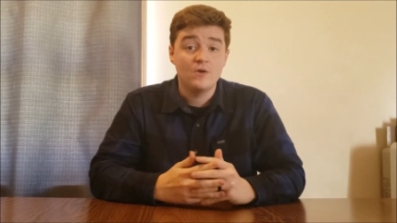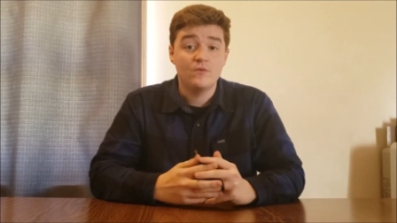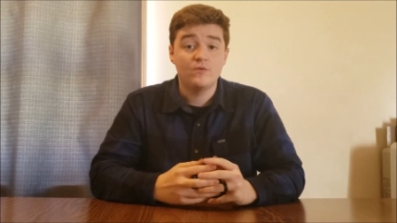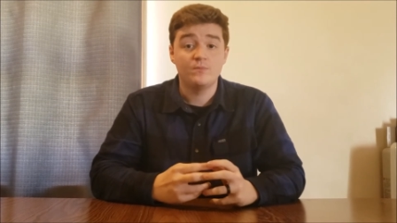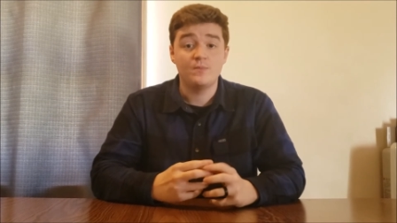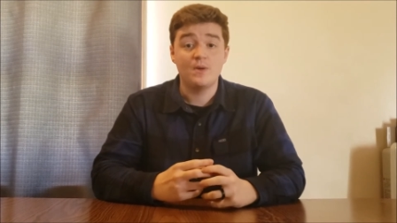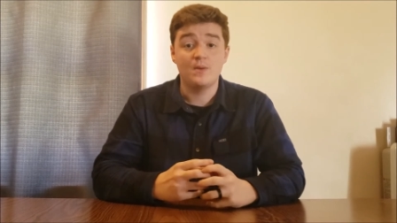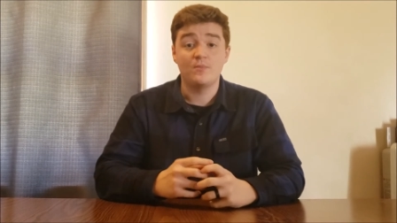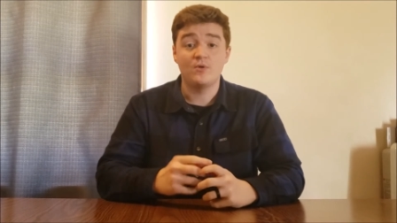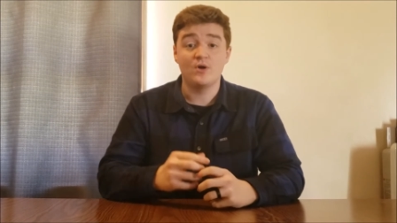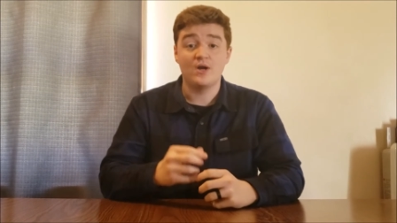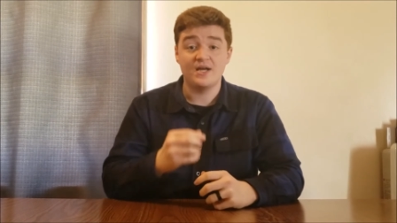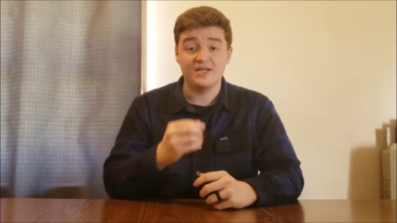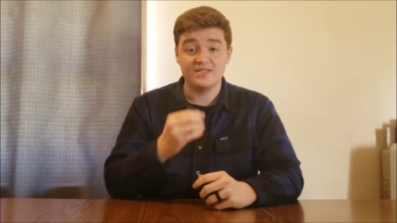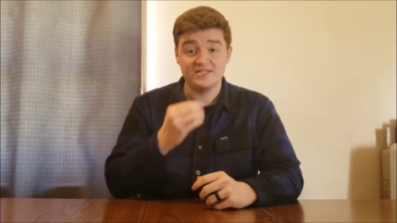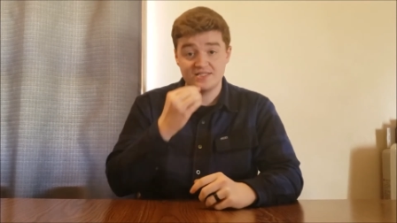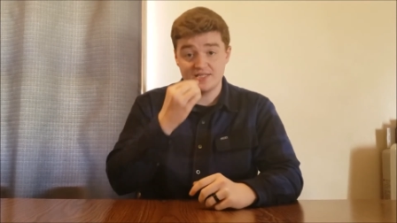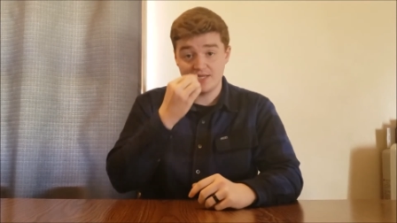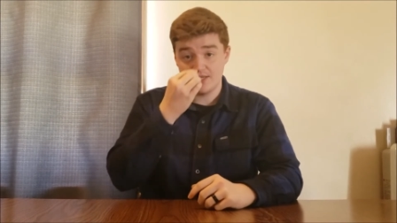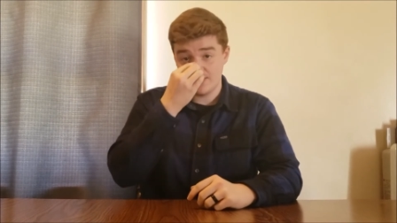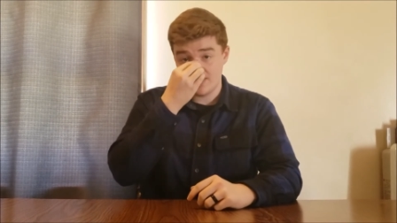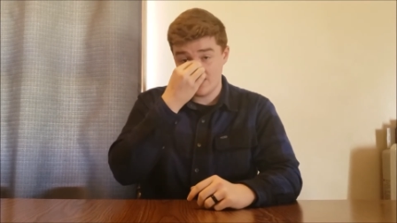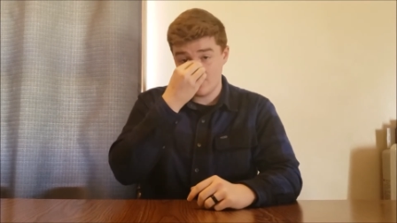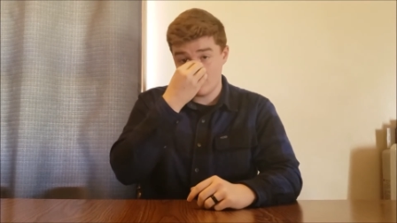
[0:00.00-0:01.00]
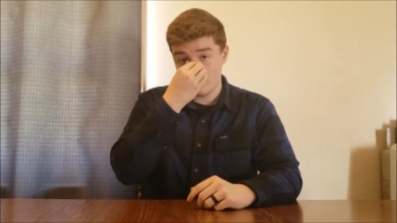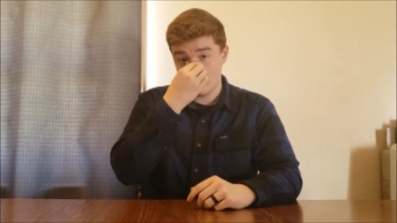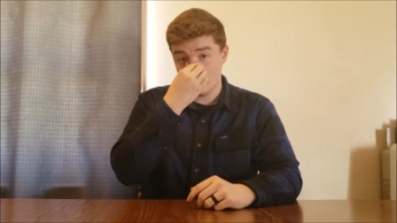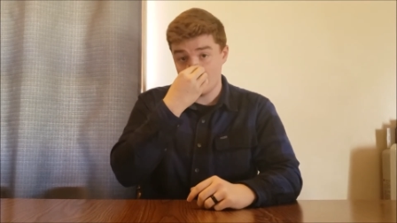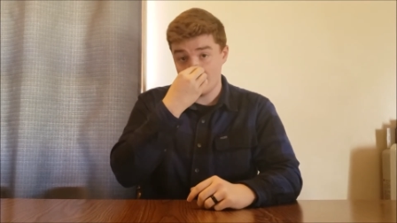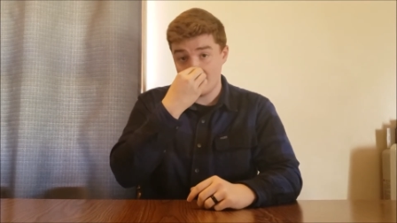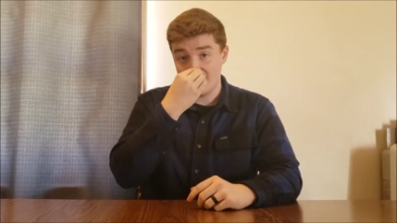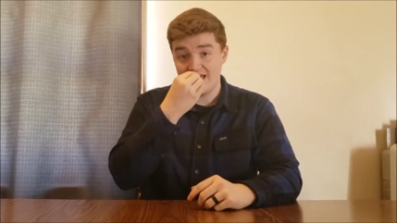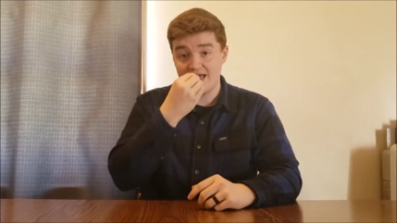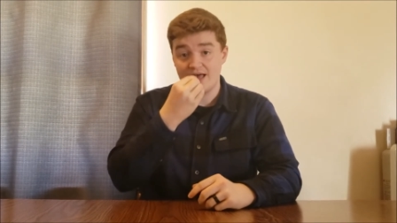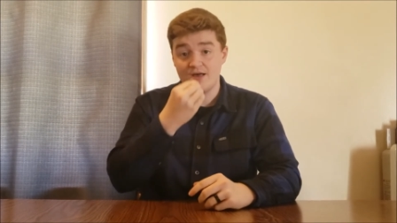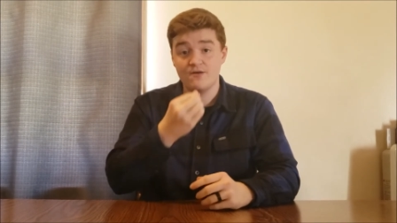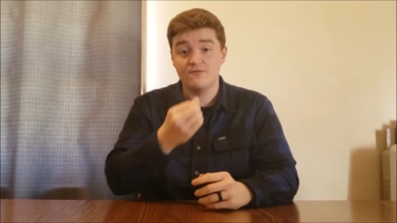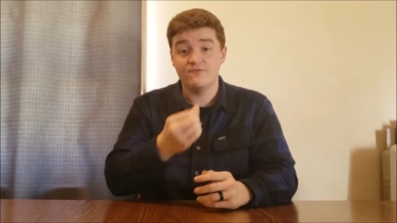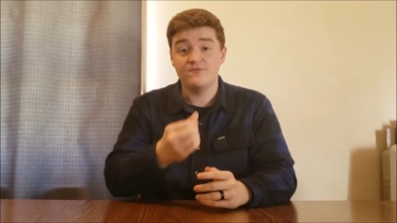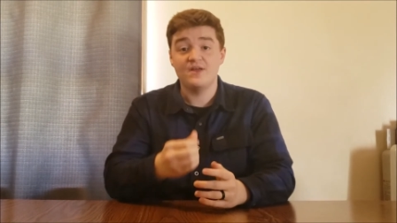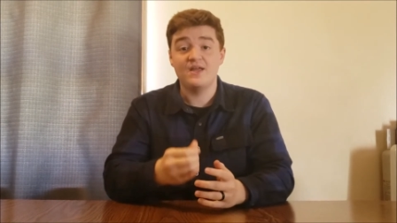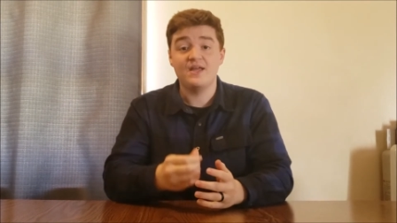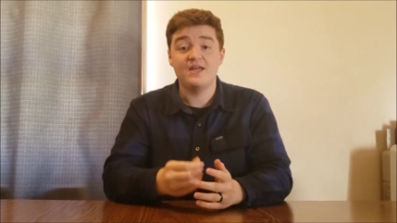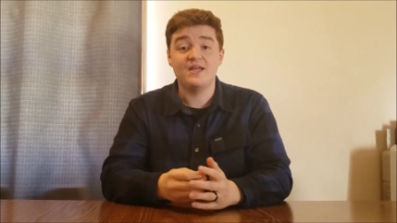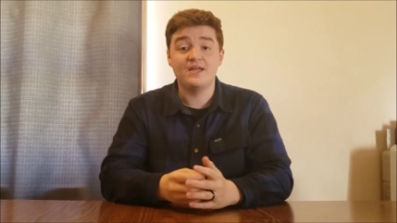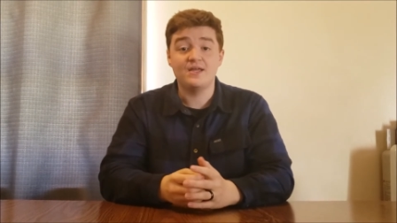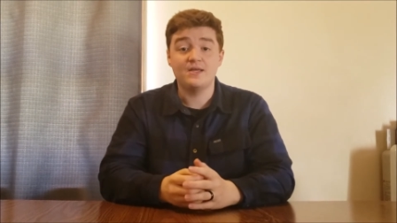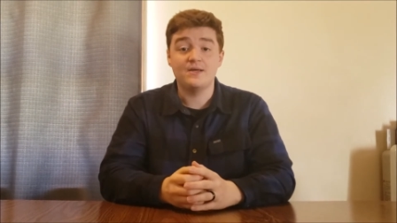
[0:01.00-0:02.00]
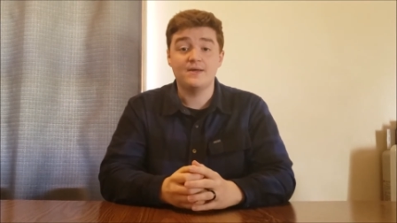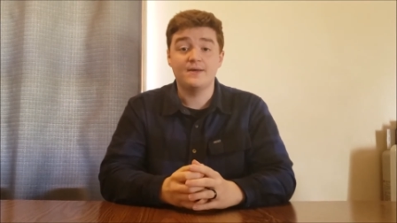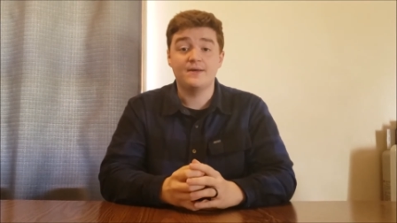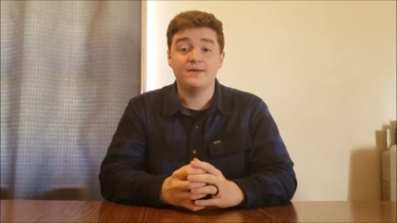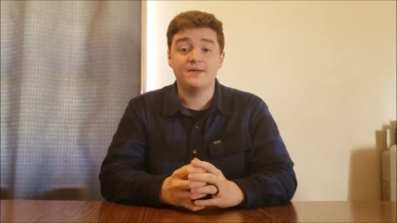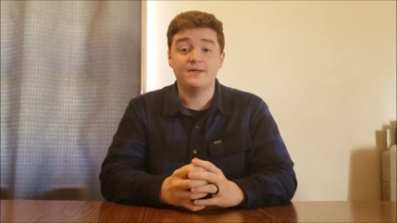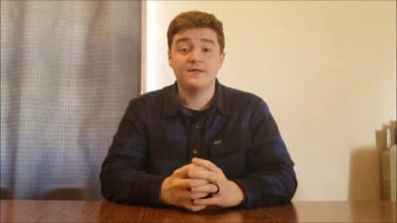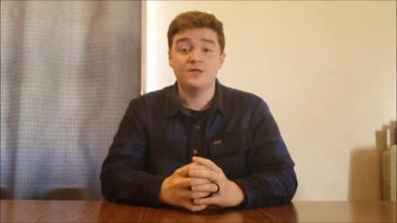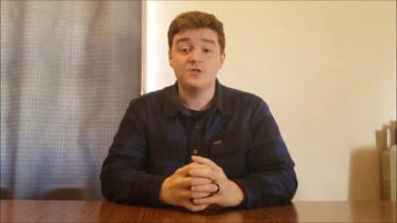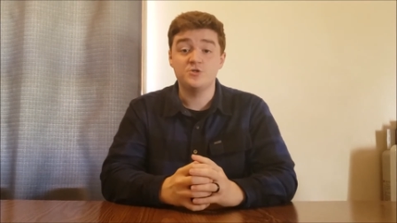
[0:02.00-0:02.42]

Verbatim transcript: Remember I said that we would have a, uh,